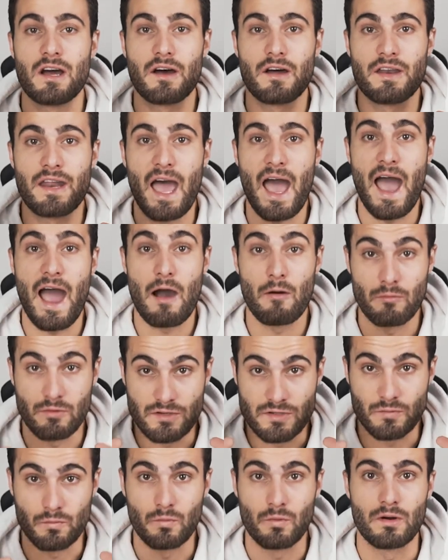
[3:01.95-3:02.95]
an
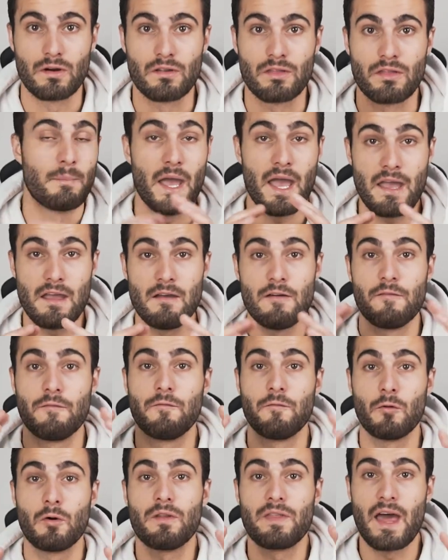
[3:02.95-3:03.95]
hour's worth pay
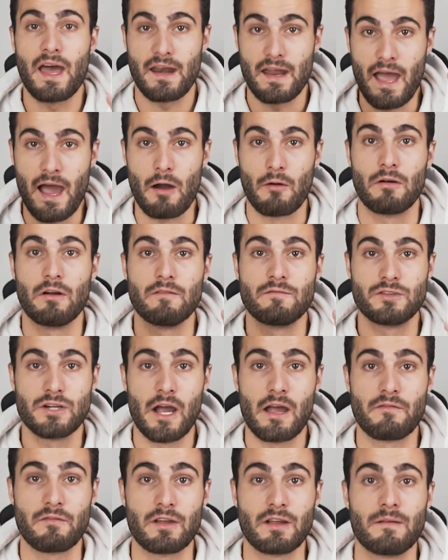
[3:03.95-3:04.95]
for that hour of
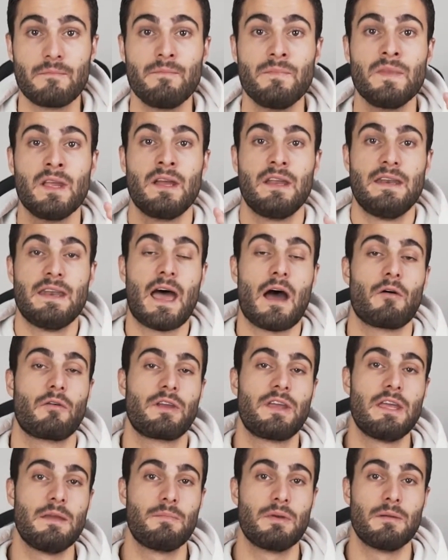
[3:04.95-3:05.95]
driving. Now,
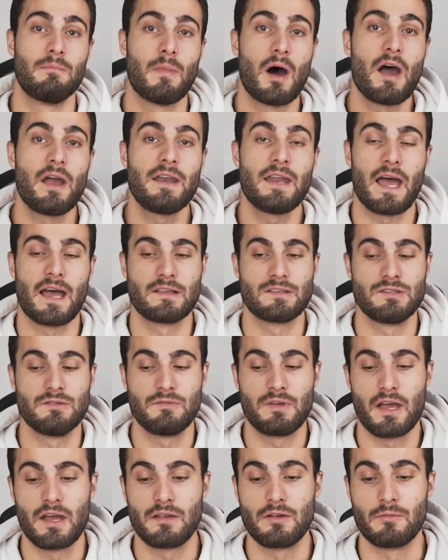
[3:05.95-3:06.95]
keep in mind, as you
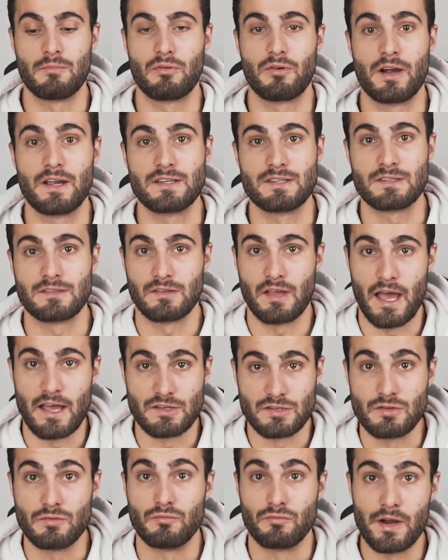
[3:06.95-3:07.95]
get your price,
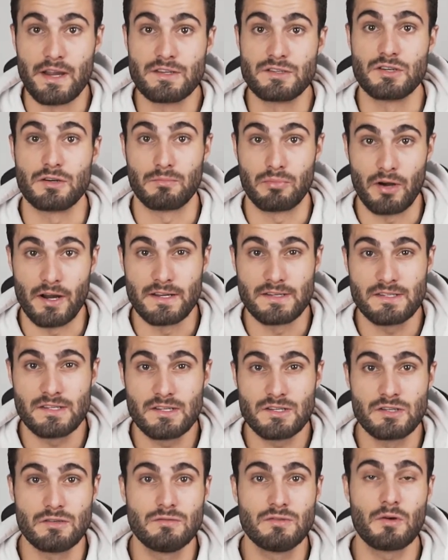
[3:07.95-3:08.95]
as you raise your
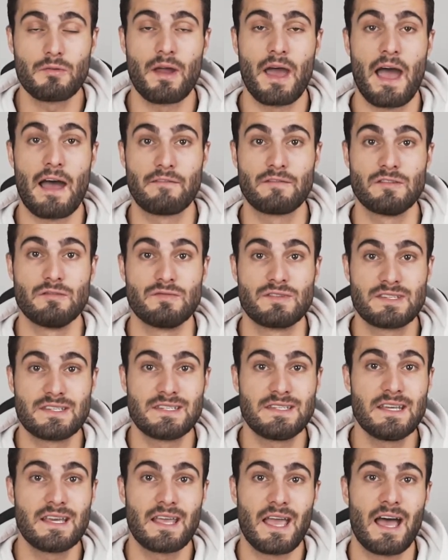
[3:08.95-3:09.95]
prices, you don't have to
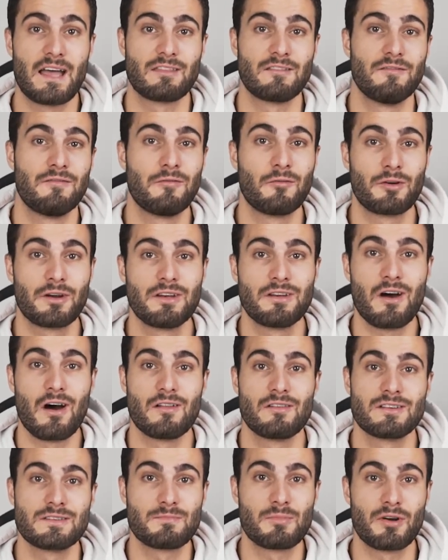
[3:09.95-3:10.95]
stick at the
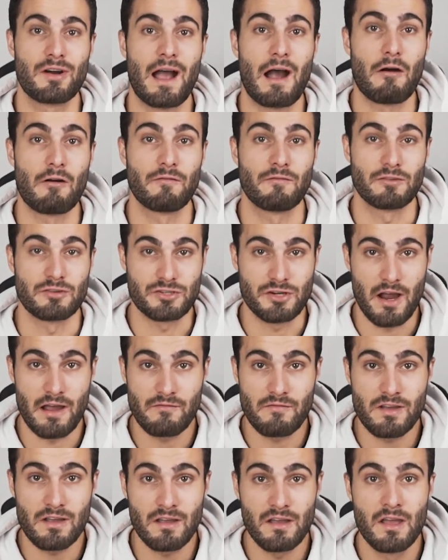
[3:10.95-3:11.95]
$40 per hour for
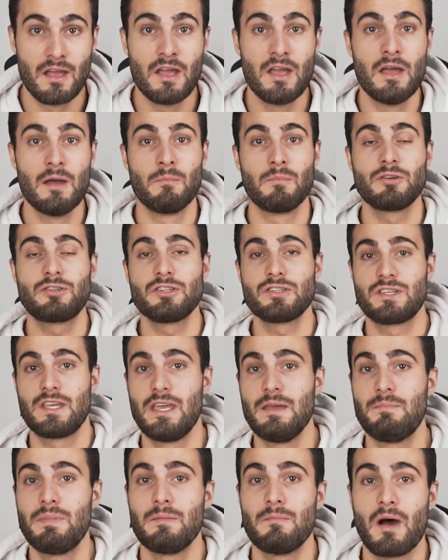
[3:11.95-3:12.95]
driving, but just
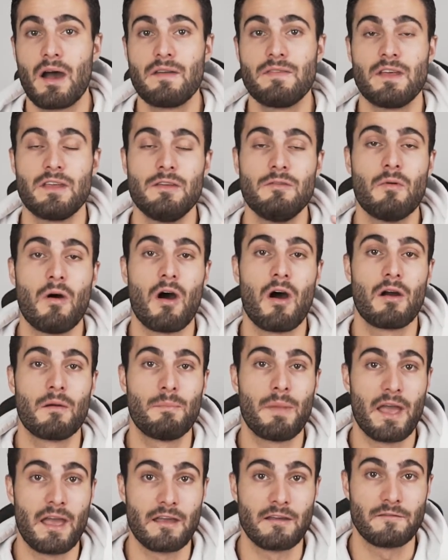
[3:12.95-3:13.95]
keep in mind that you are
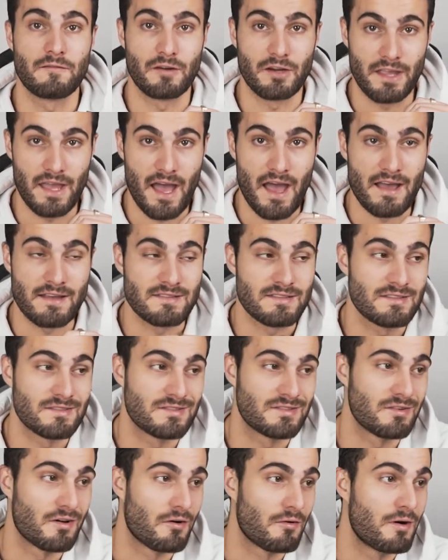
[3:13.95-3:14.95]
paying for gas.
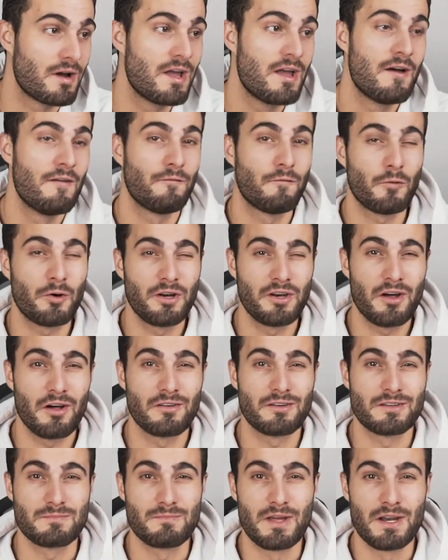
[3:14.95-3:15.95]
So
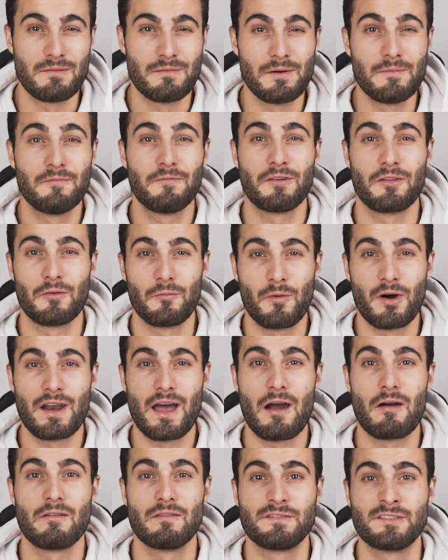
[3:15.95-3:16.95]
$40 minimum for the 1
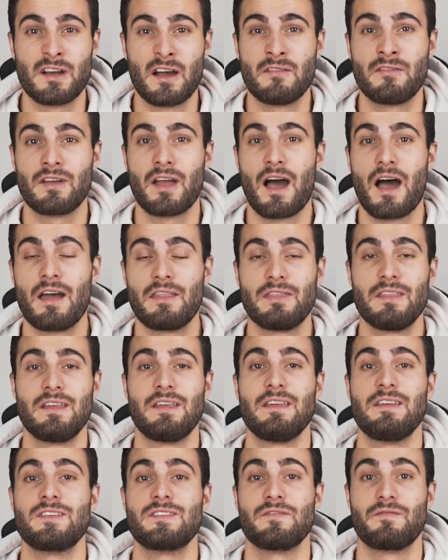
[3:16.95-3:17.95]
hour of driving, I think
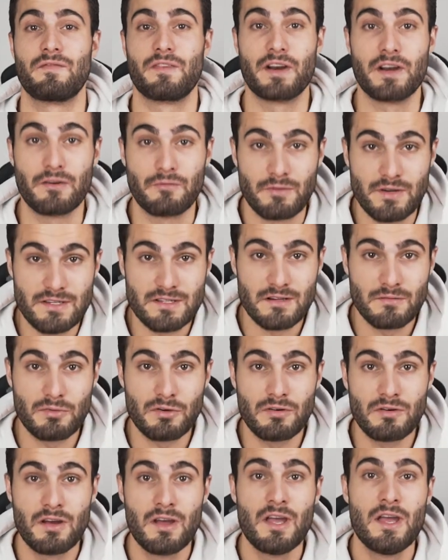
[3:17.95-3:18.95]
is very
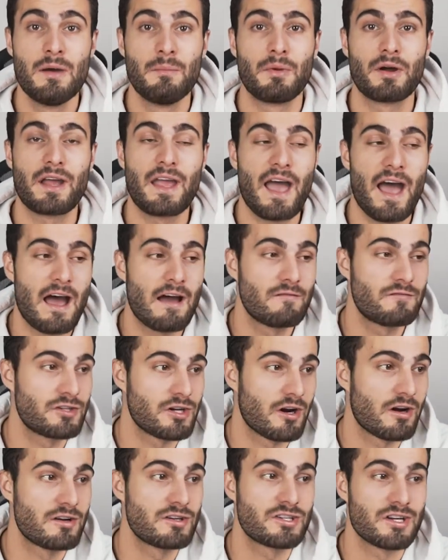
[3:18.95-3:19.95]
reasonable, but I have
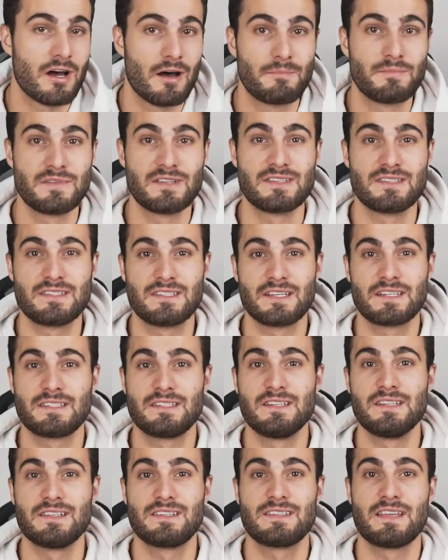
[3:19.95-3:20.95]
charged up to $60
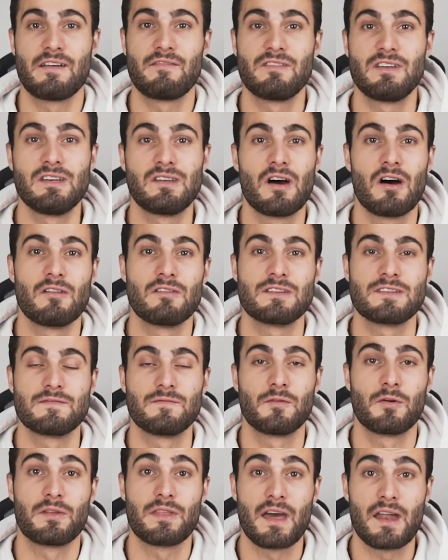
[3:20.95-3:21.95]
to $70
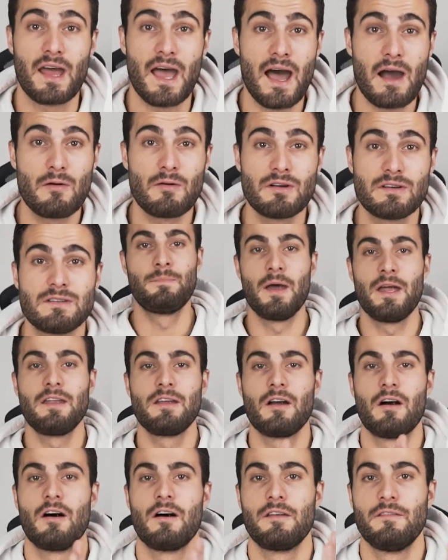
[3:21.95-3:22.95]
for that hour,
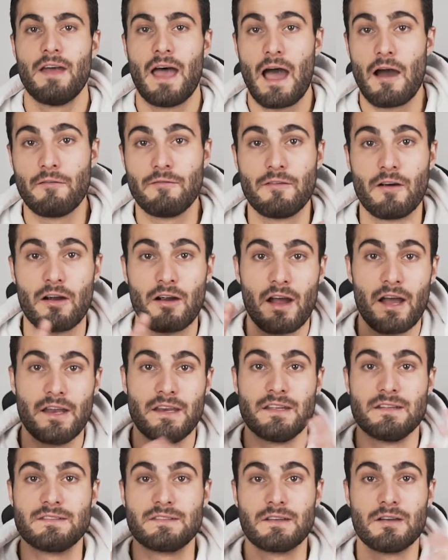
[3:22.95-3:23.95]
depending on how far I
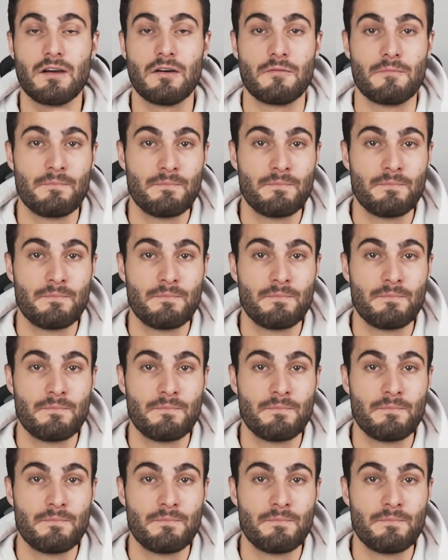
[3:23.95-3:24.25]
need to go.